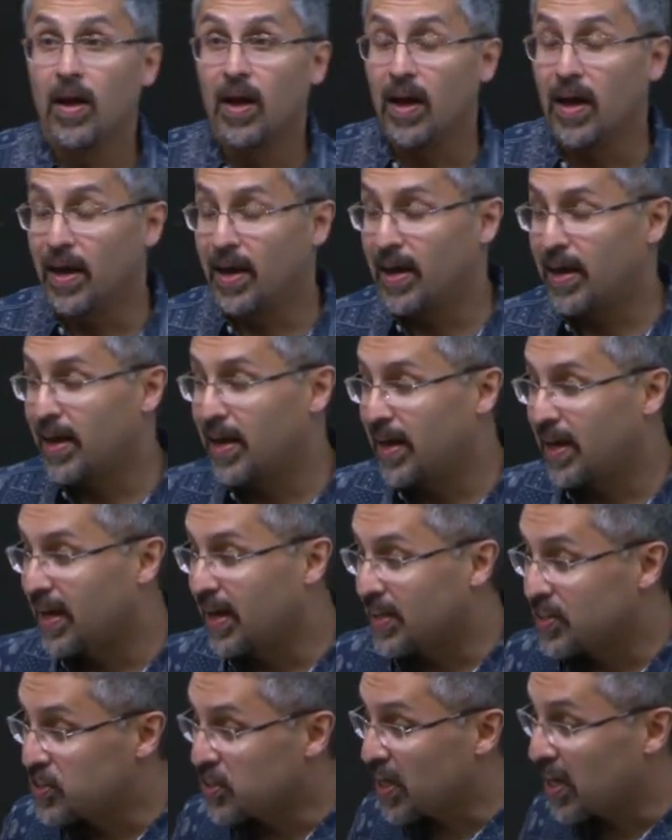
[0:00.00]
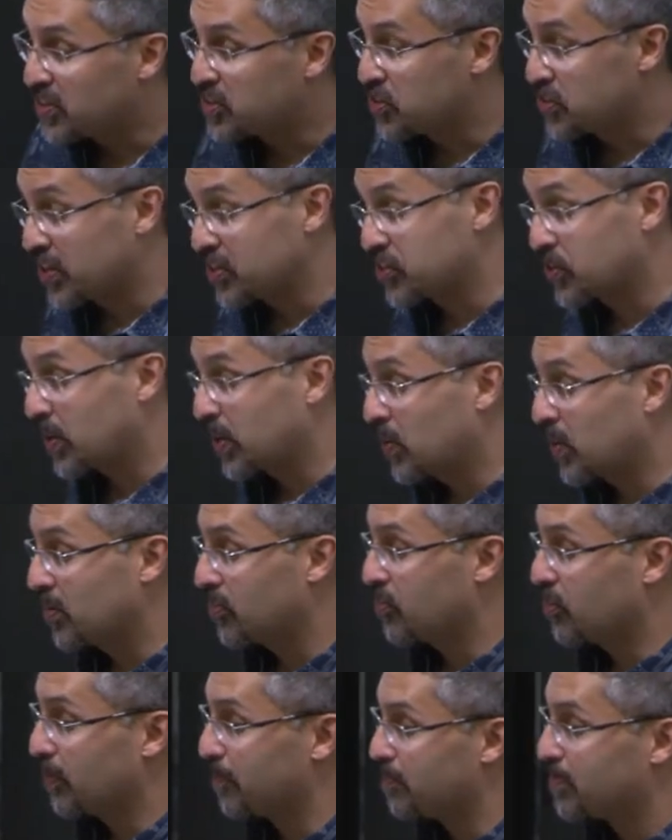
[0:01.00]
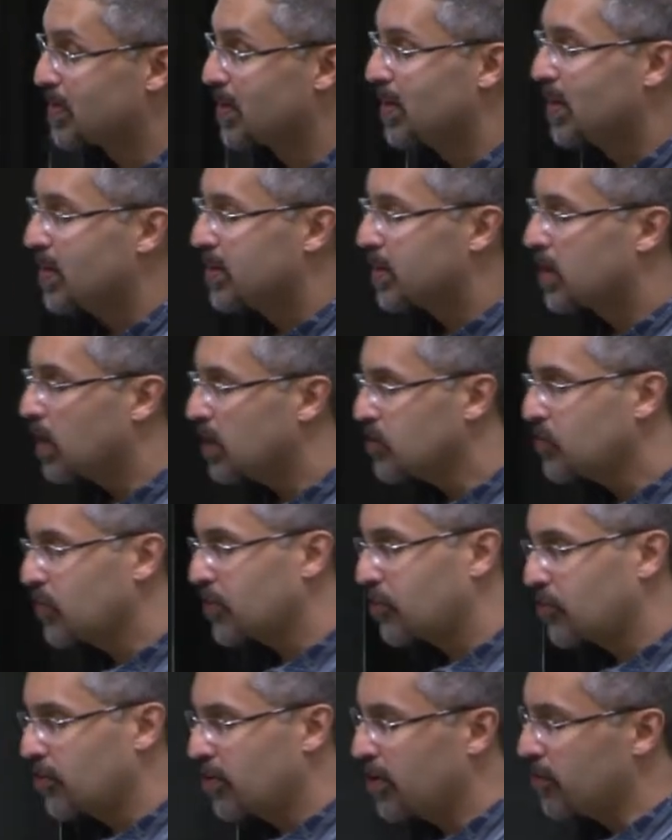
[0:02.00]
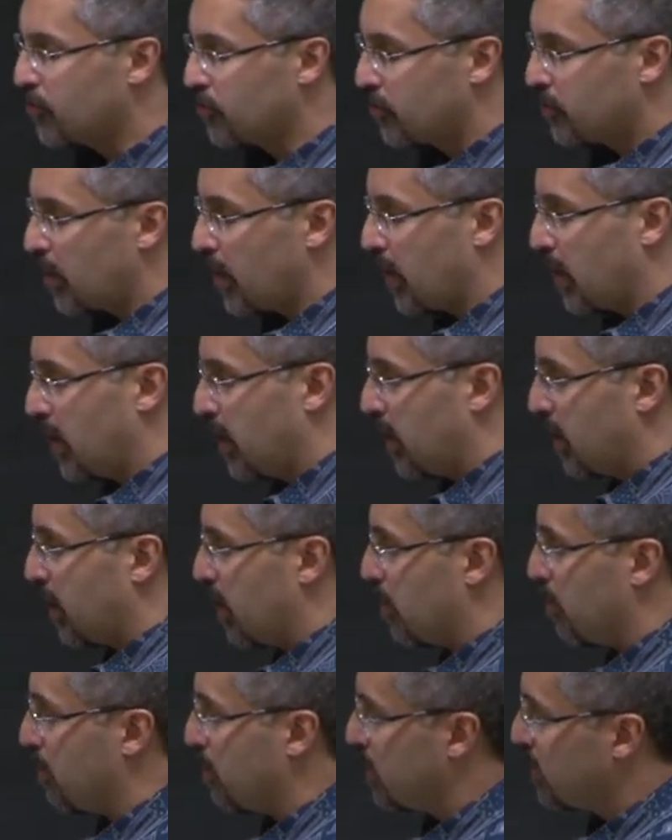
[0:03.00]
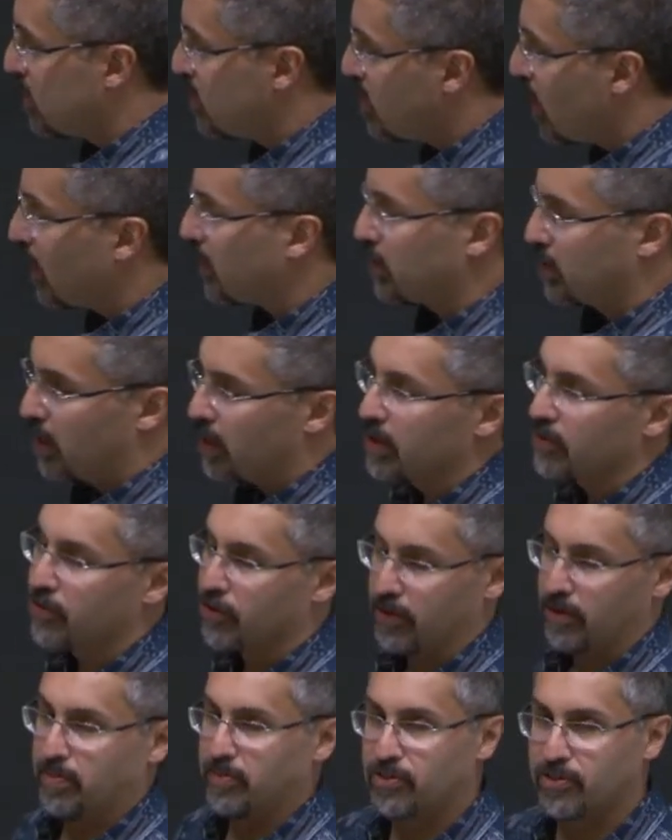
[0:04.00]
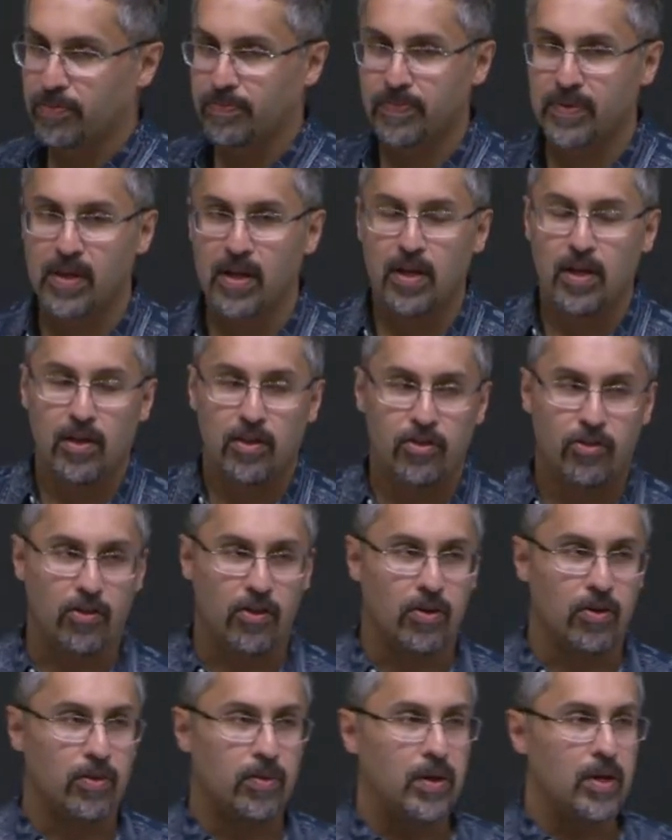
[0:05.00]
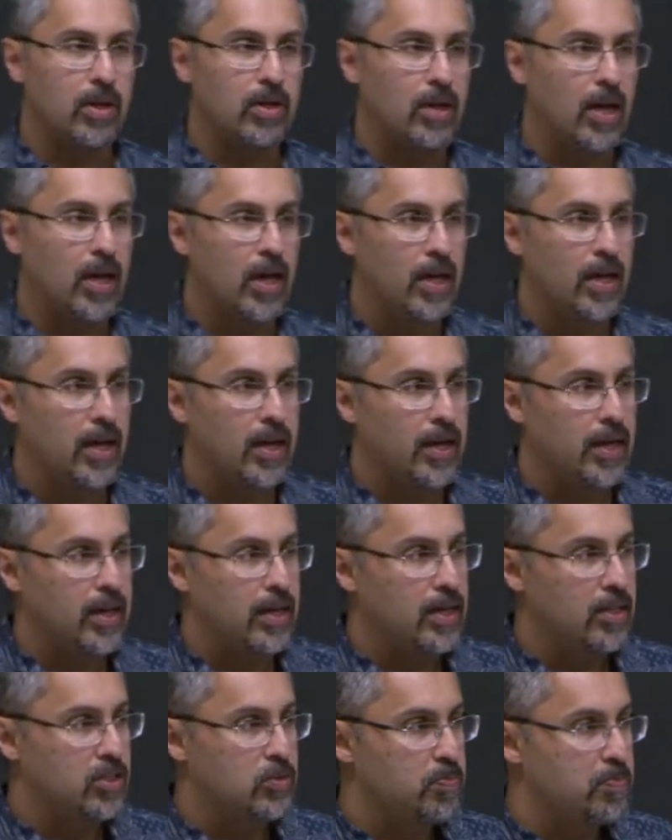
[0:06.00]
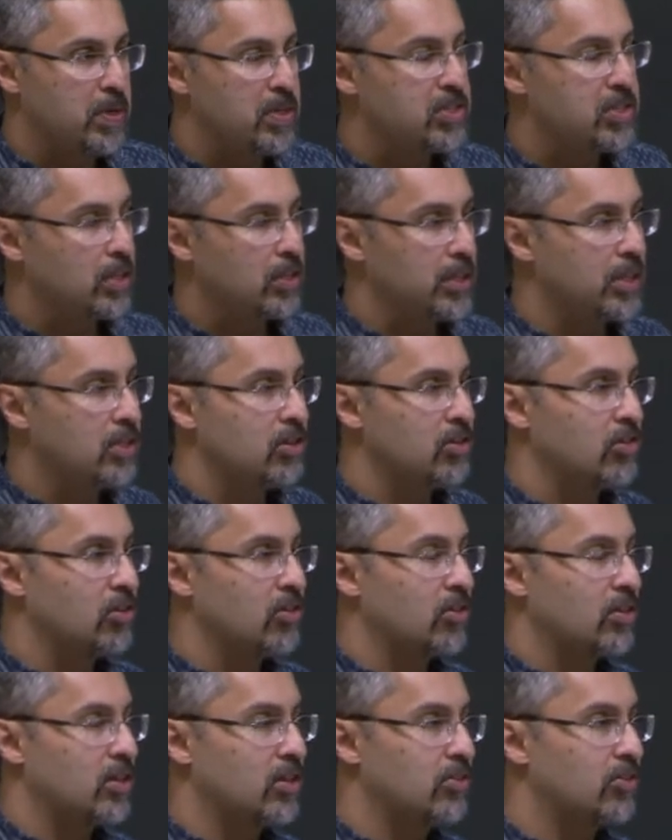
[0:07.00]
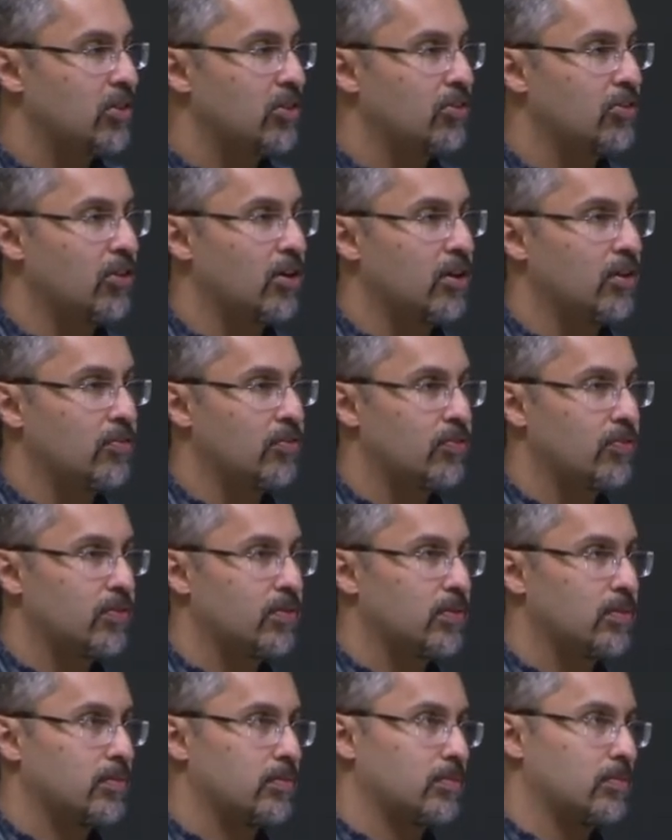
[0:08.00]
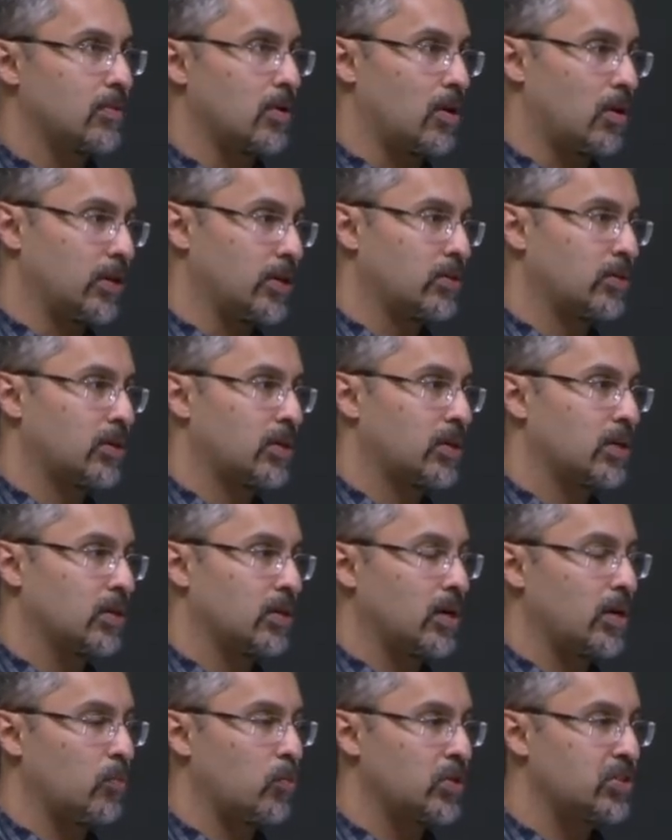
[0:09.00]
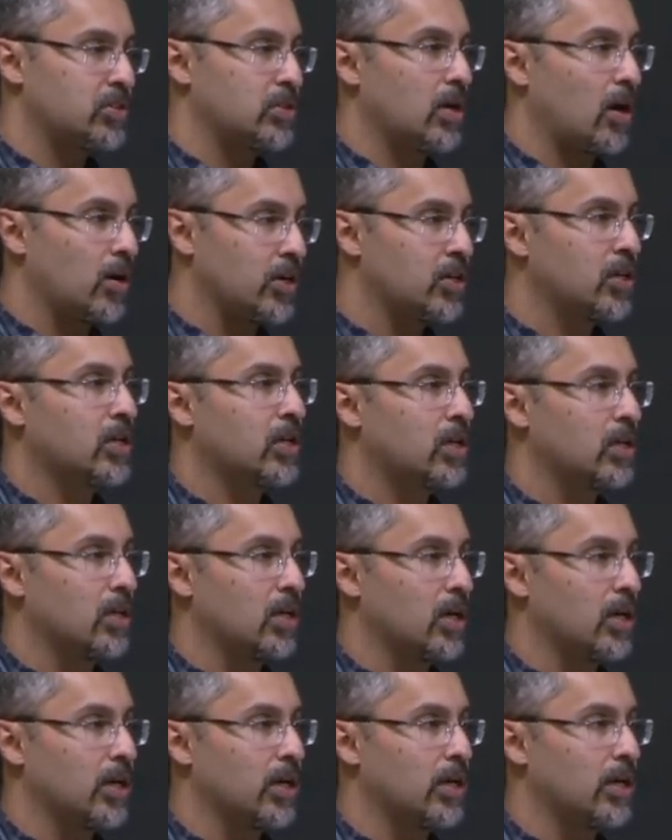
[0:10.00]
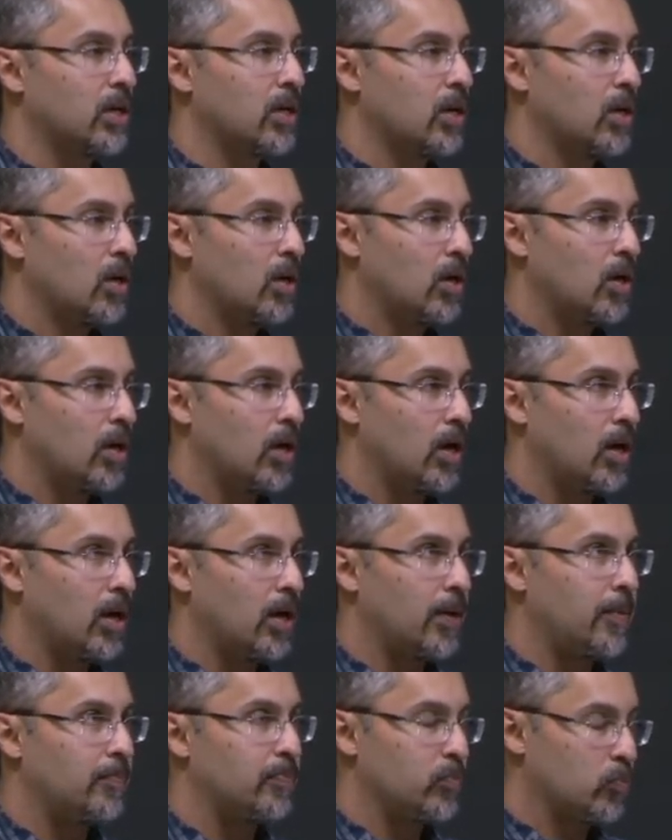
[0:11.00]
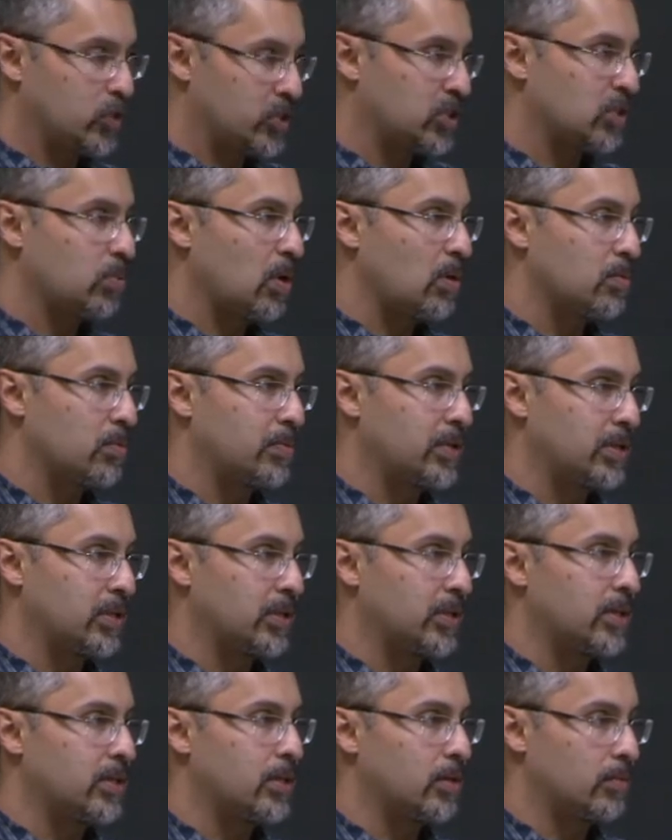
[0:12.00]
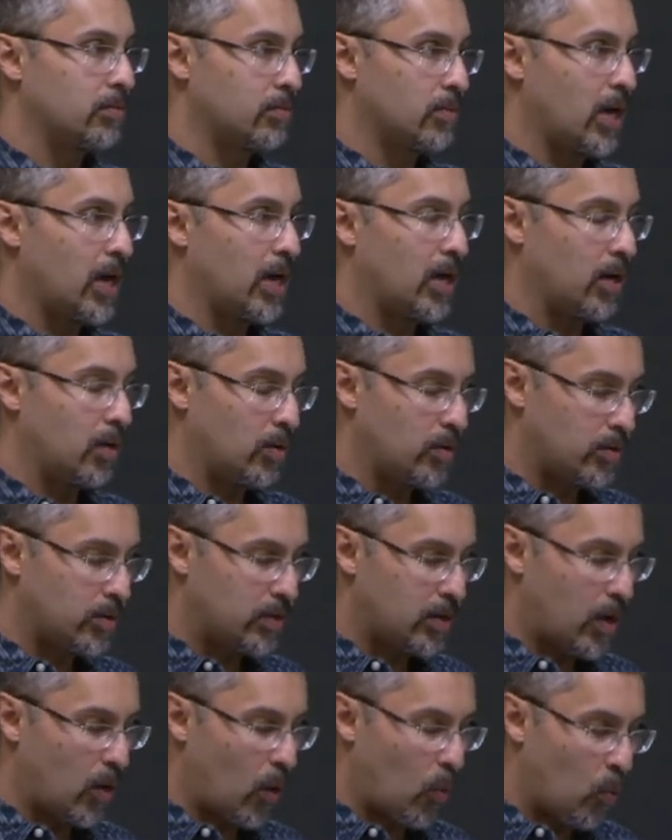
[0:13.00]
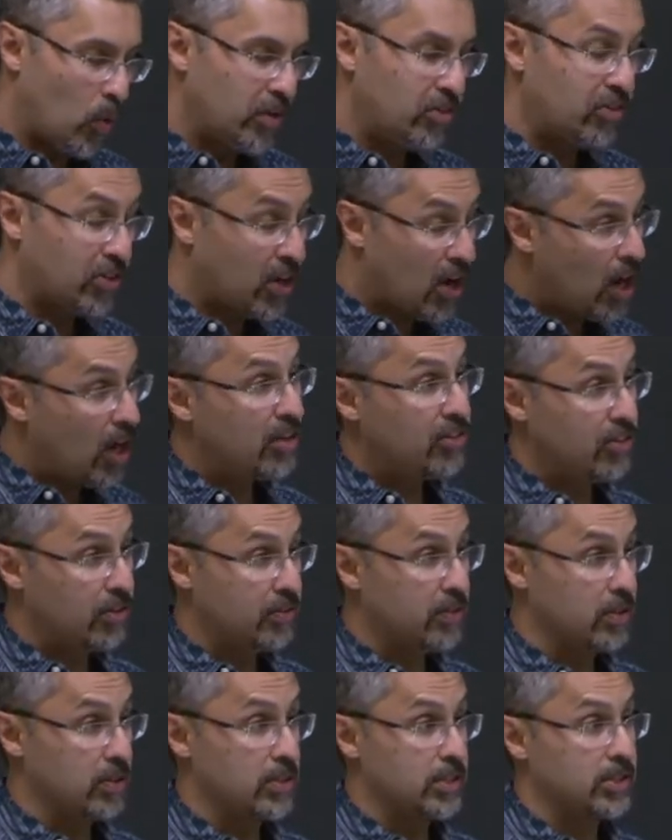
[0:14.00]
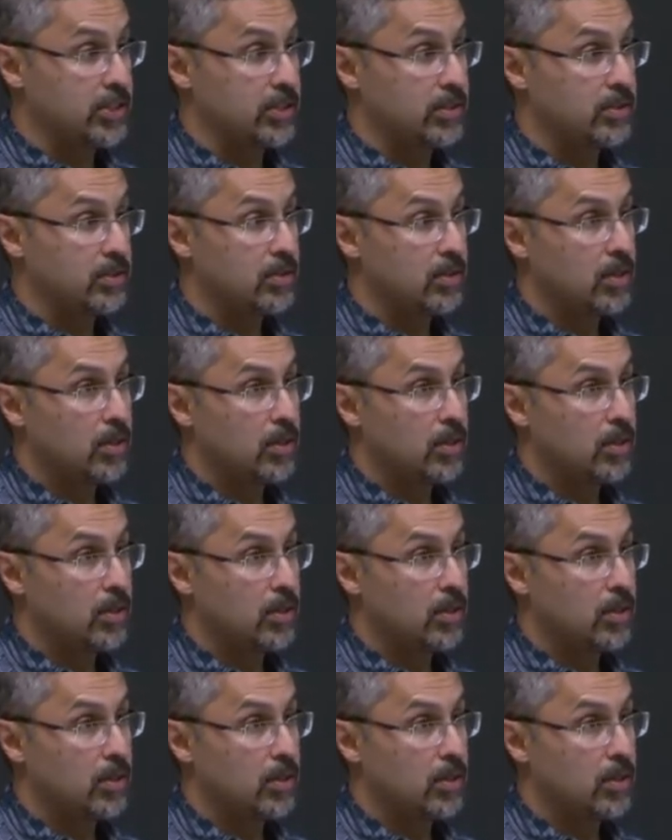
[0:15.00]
Oh, uh, that's, that's a great question. The cost function has uh, not a lot of terms. So it, uh, it's basically consist, consists of are you going to what's are you going to collide, um, which is a probability that uh, what is the cost of collision,